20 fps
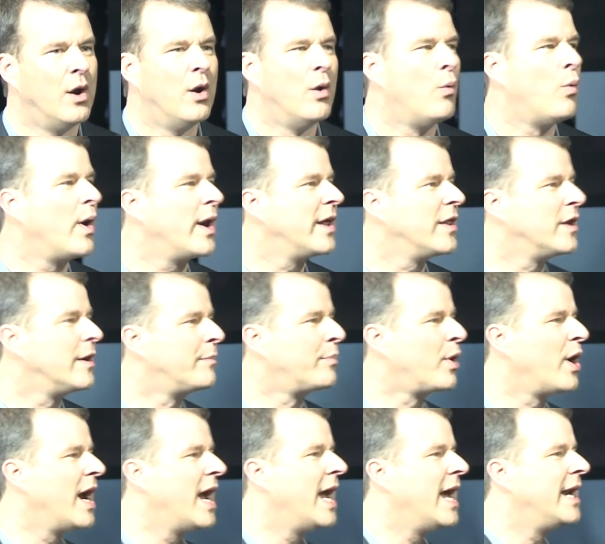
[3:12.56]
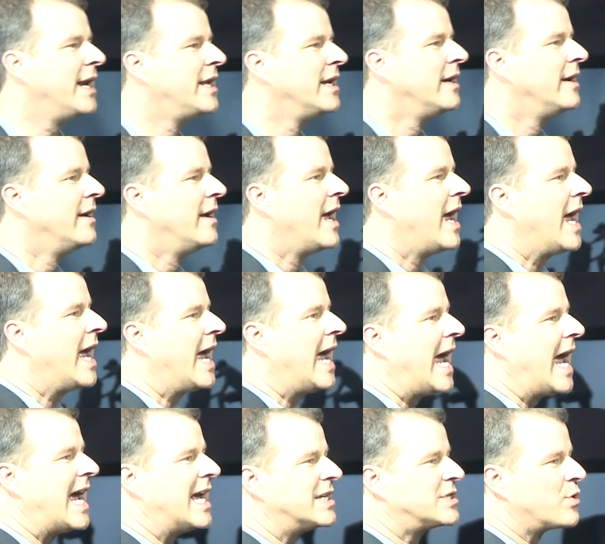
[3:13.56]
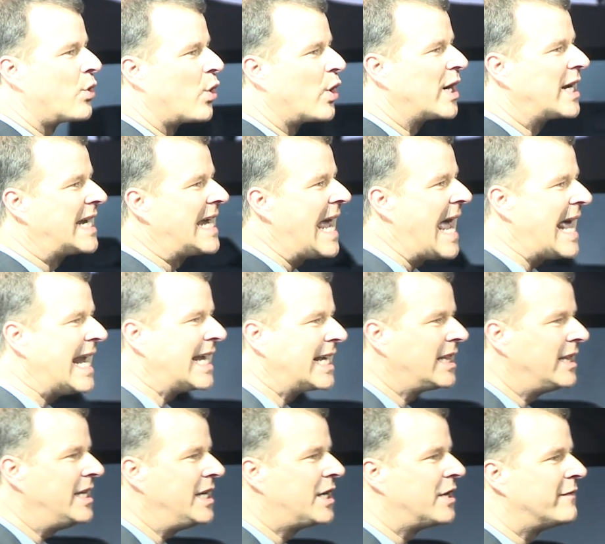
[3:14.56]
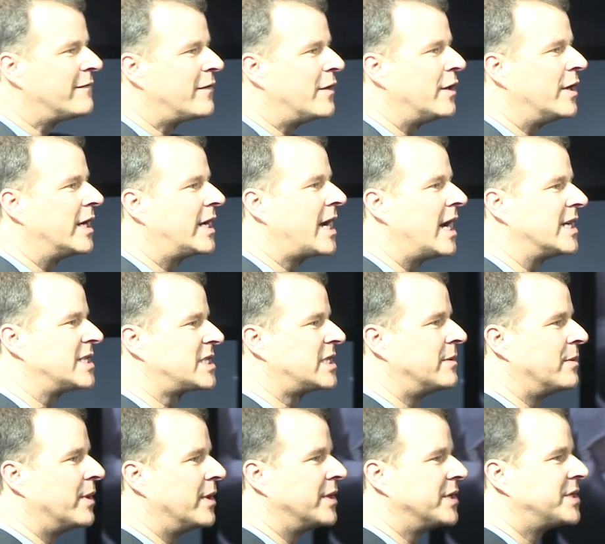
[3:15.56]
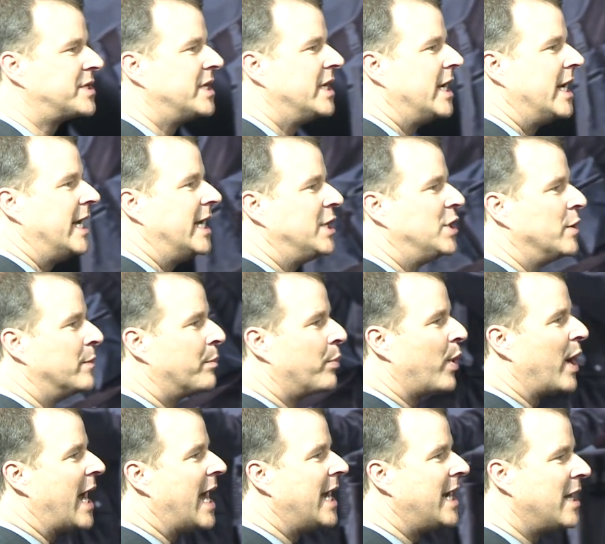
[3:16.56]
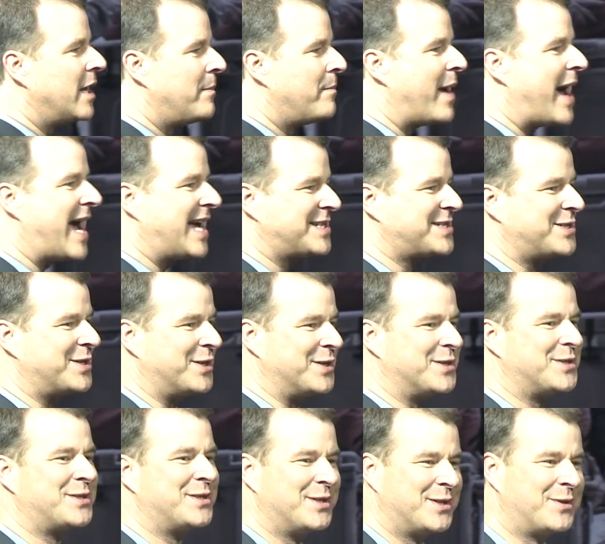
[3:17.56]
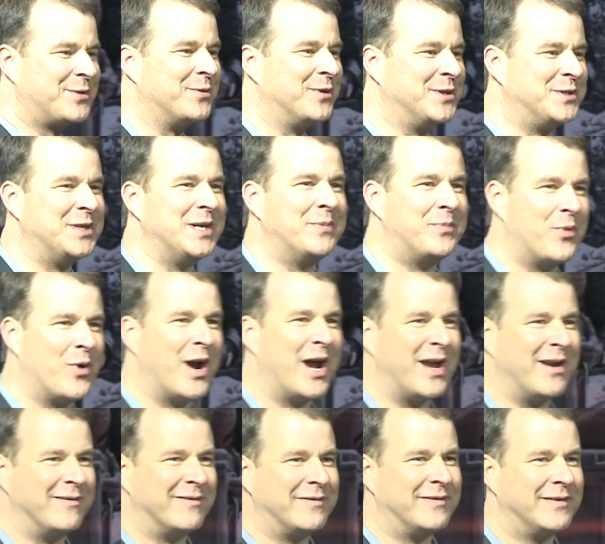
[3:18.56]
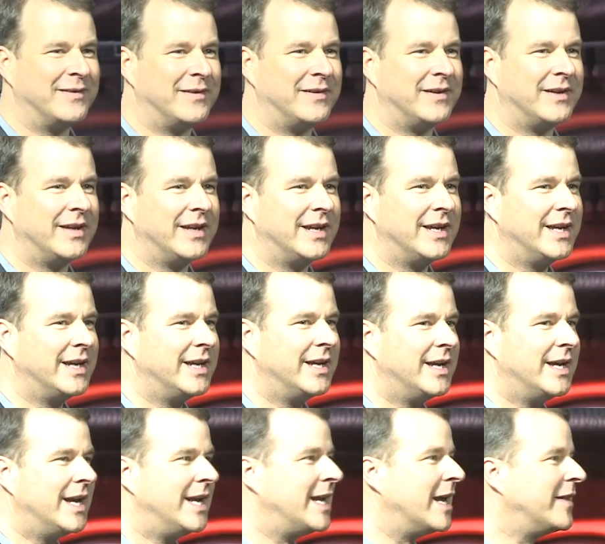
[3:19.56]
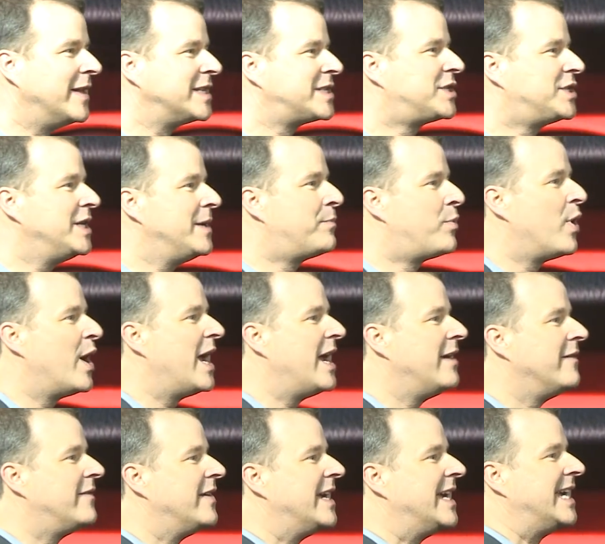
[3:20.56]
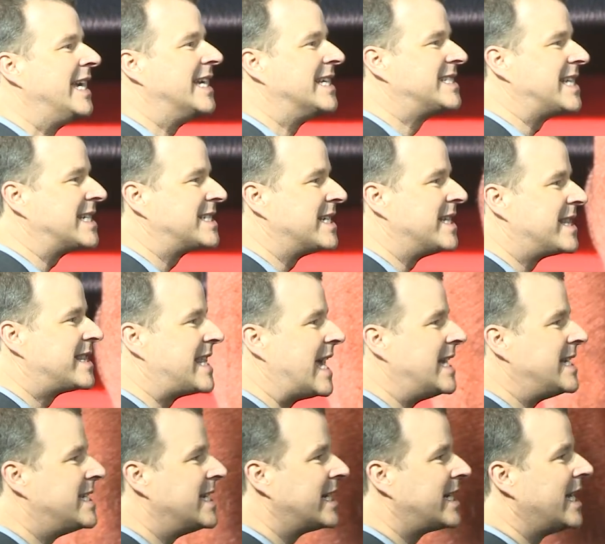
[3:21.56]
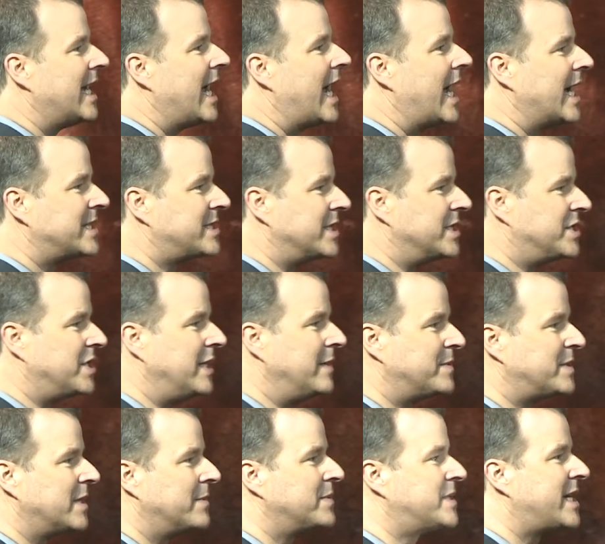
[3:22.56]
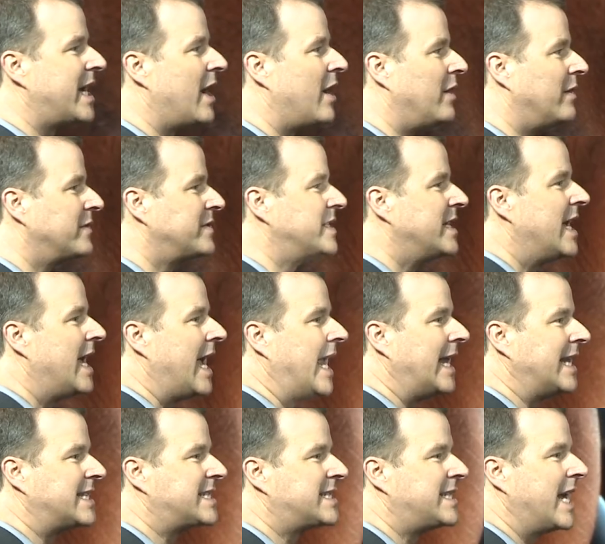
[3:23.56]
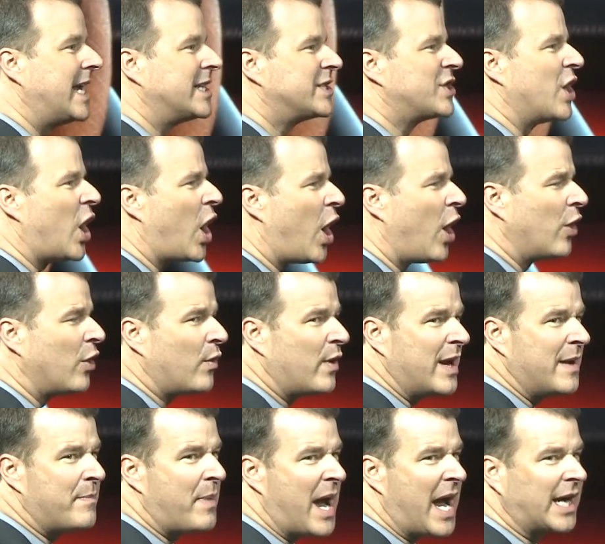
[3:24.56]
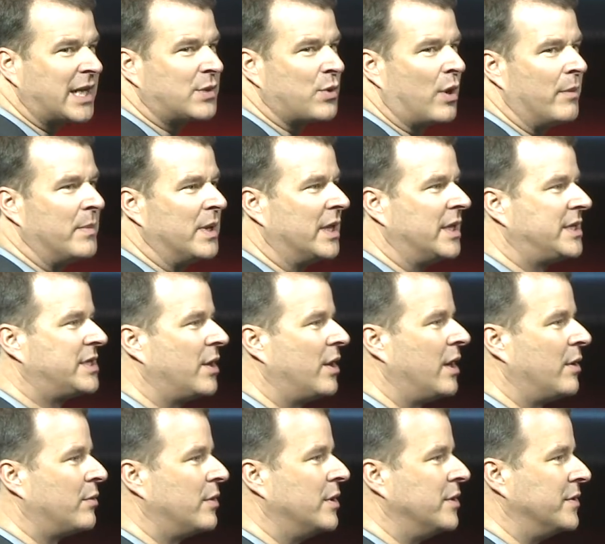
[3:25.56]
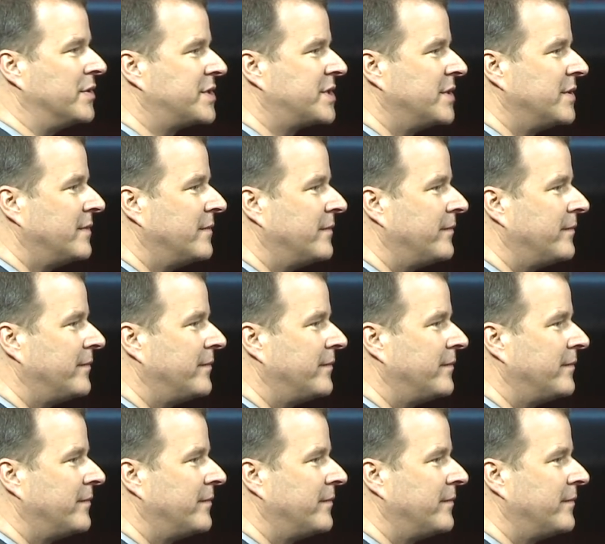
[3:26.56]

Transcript: What other brand has organically converted customers into brand ambassadors through a Jeep Wave? Now this Jeep Wave is as authentic as the Jeeps themselves, and it extends all the way back to our military roots.